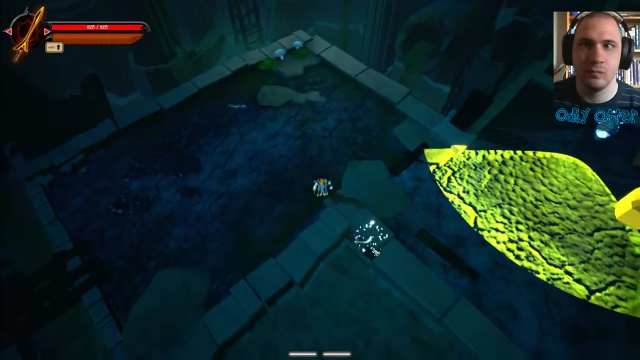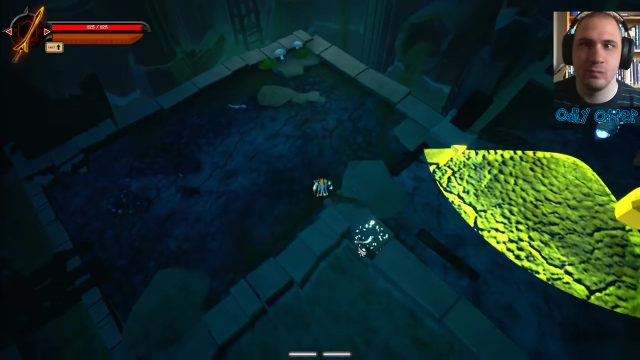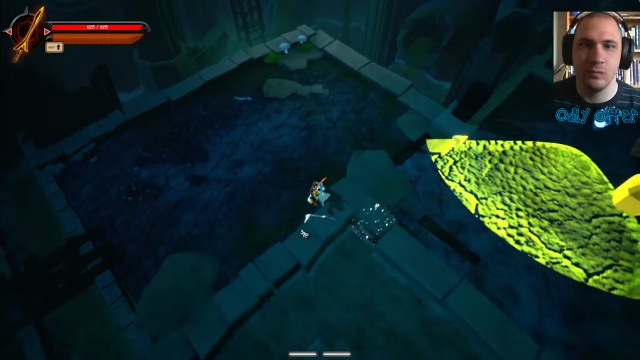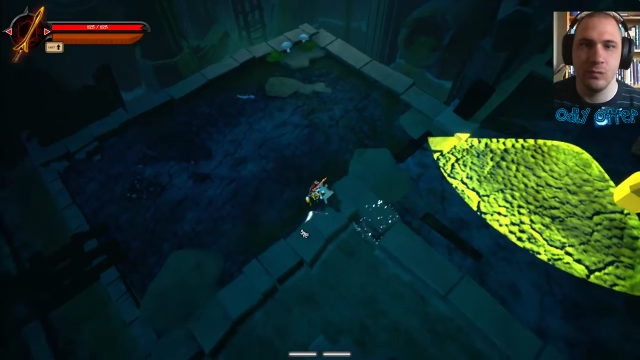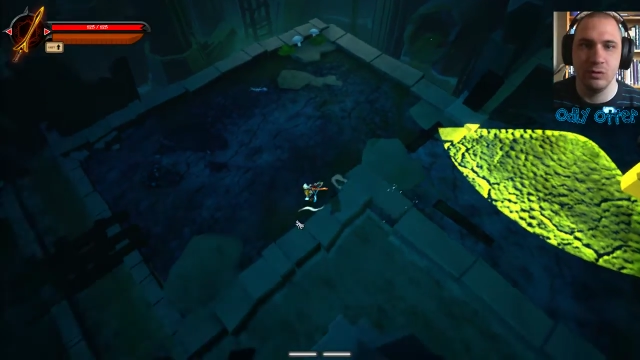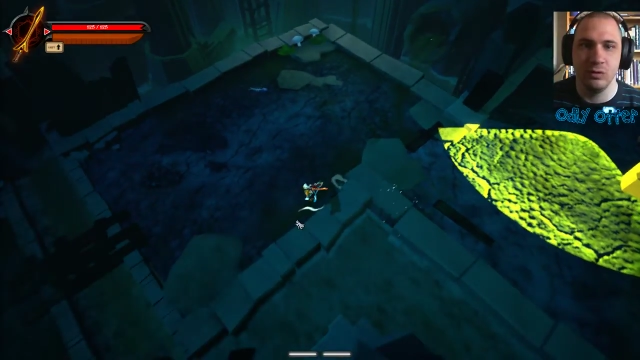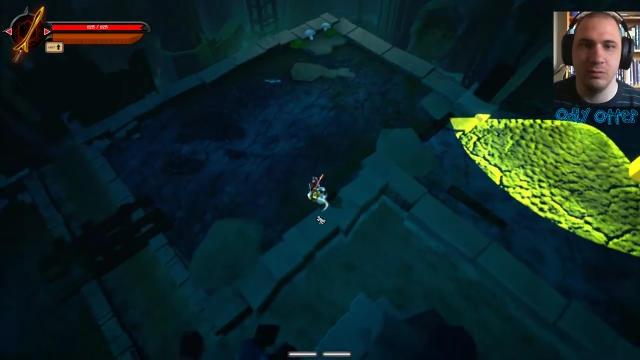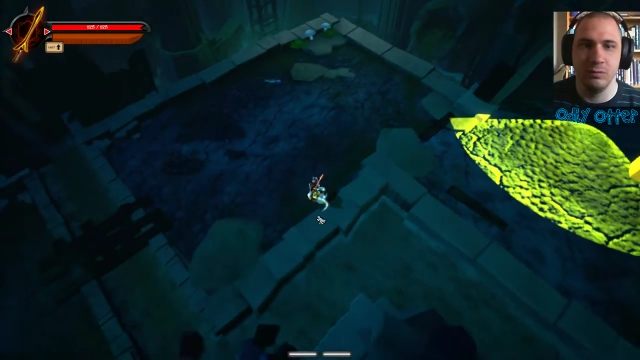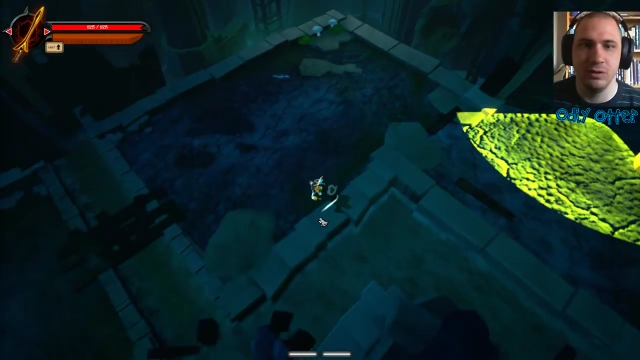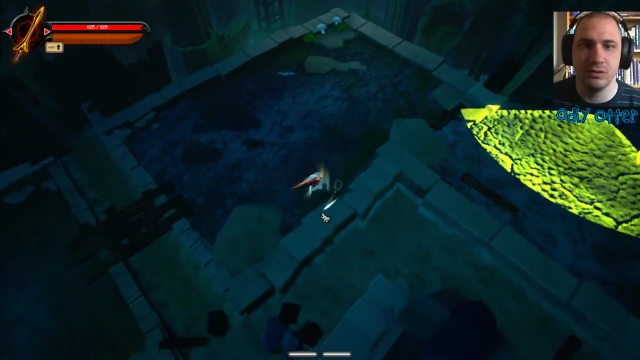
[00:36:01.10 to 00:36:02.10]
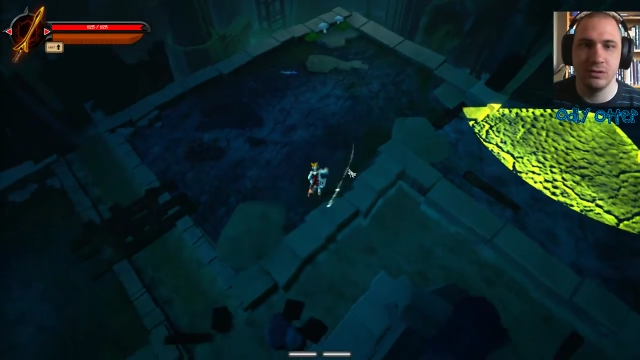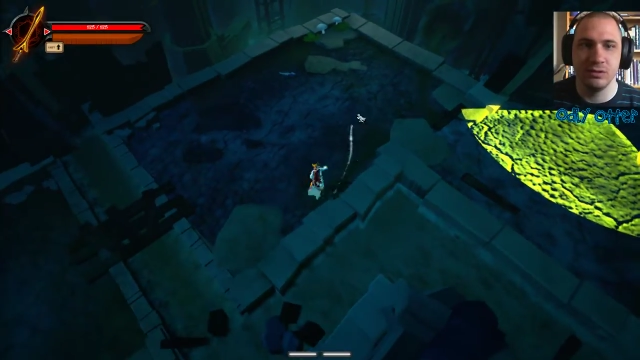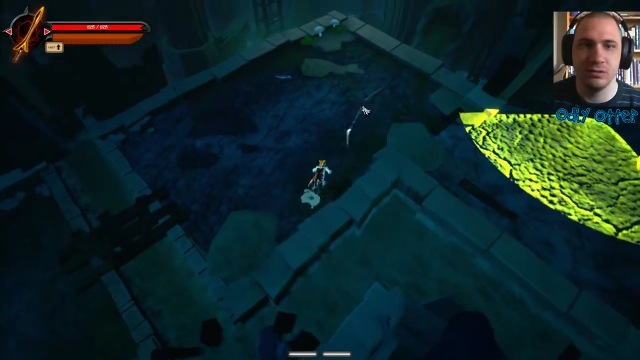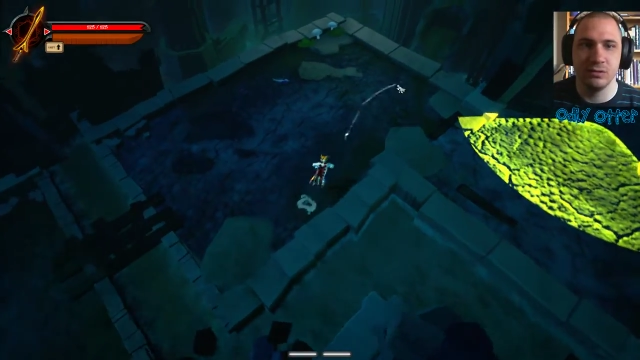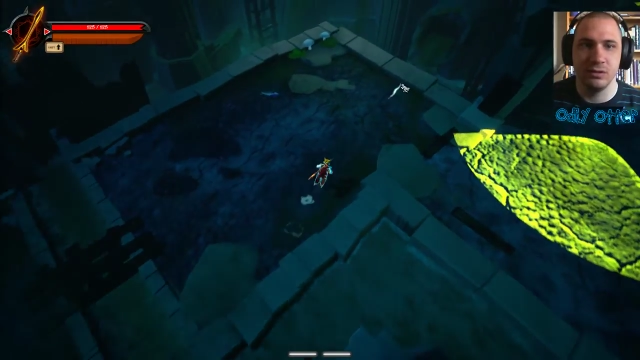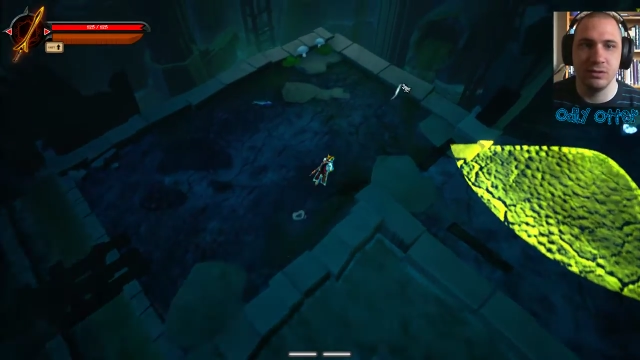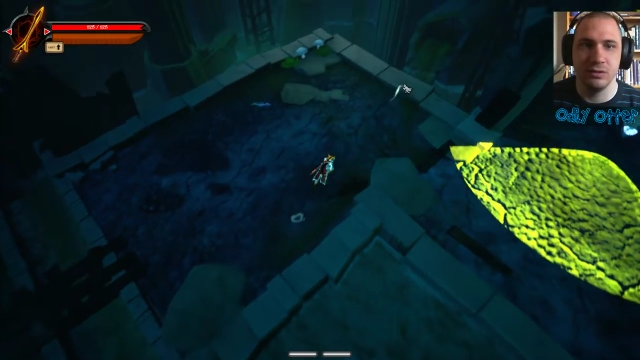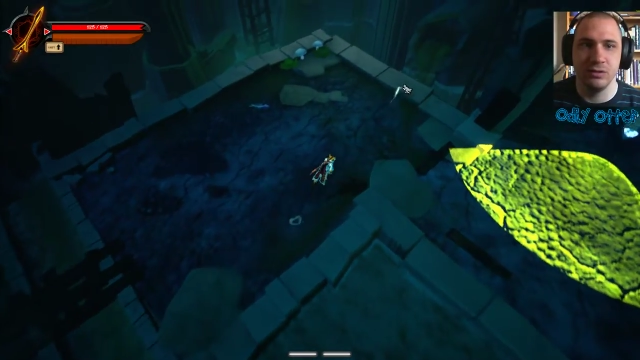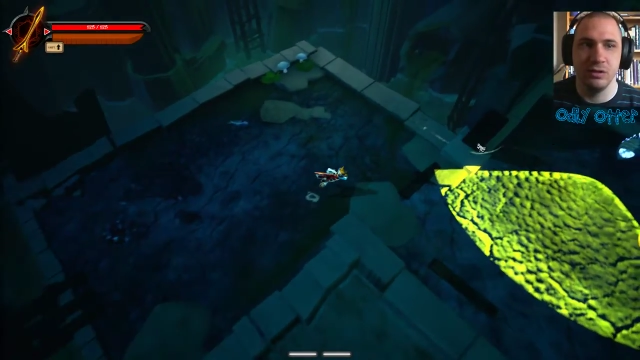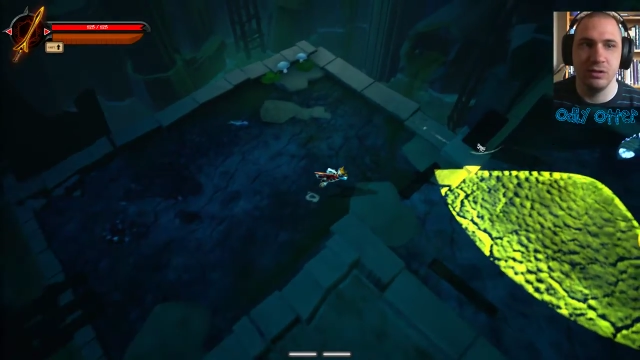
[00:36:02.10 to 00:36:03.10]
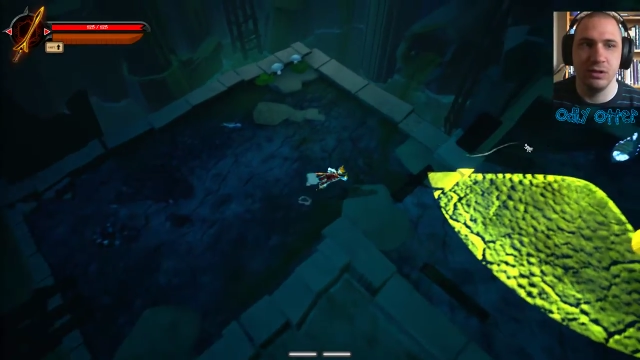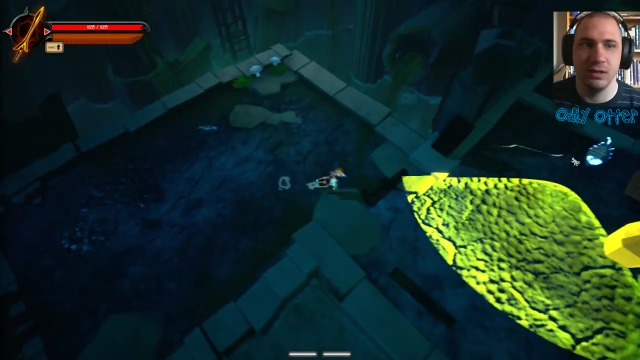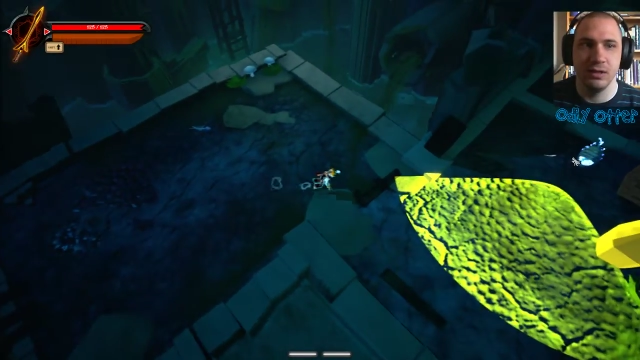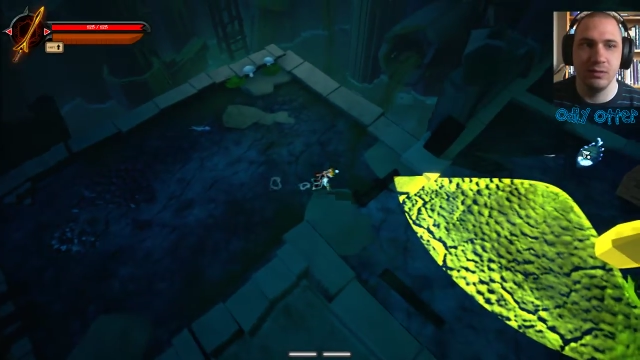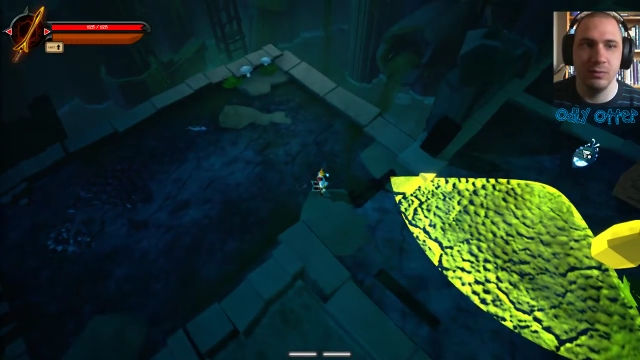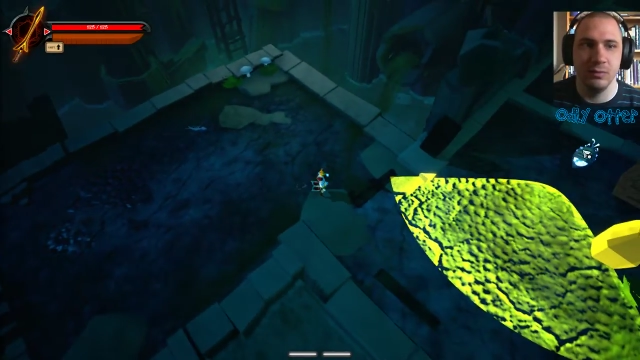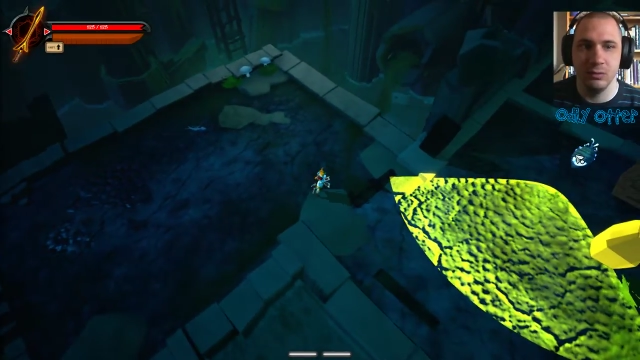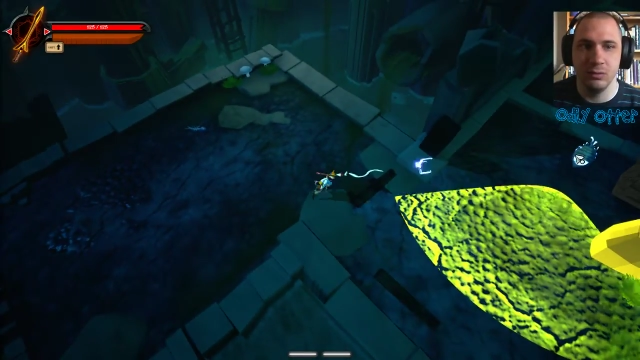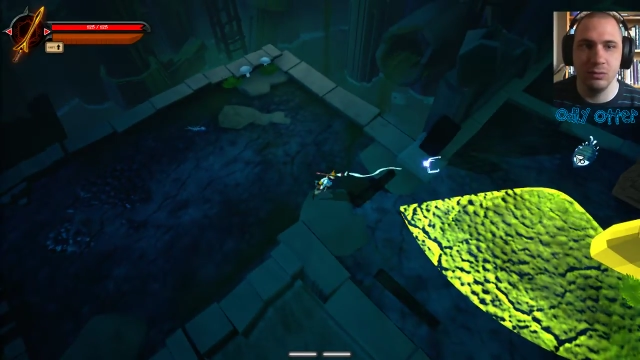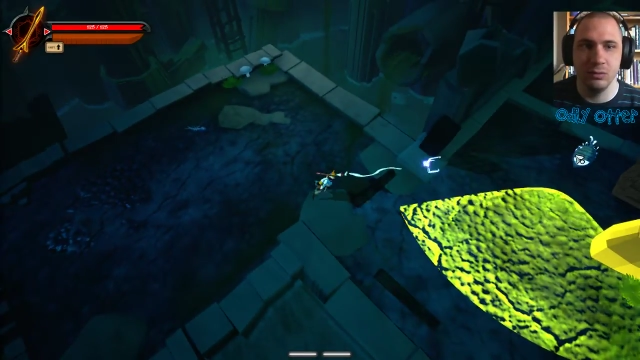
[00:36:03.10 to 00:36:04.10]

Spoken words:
Now I remember these things. I did not like them at all.